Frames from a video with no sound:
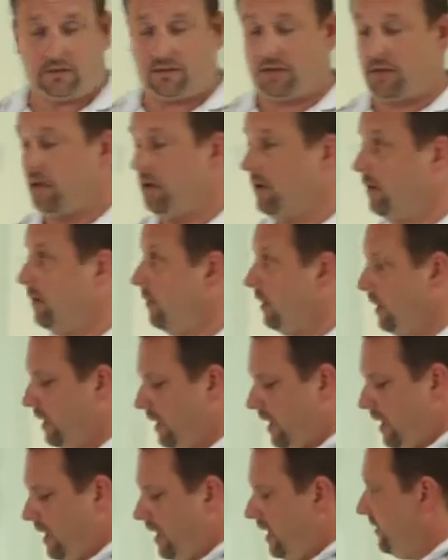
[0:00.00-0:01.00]

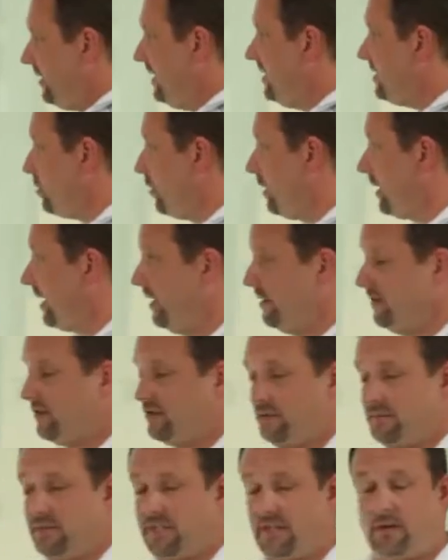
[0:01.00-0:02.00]
So these
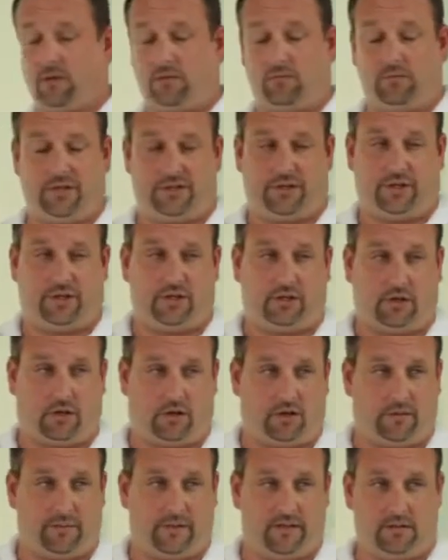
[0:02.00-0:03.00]
organisms that are rich in
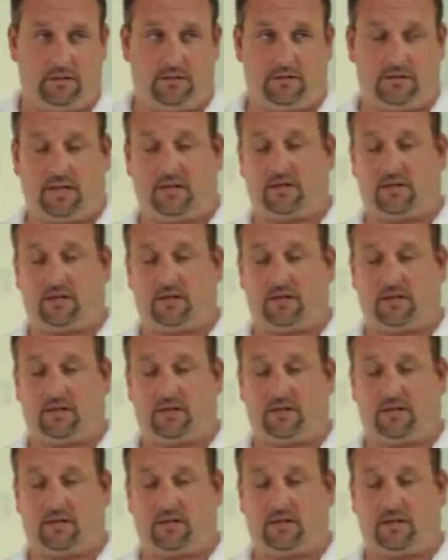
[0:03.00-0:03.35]
carbon,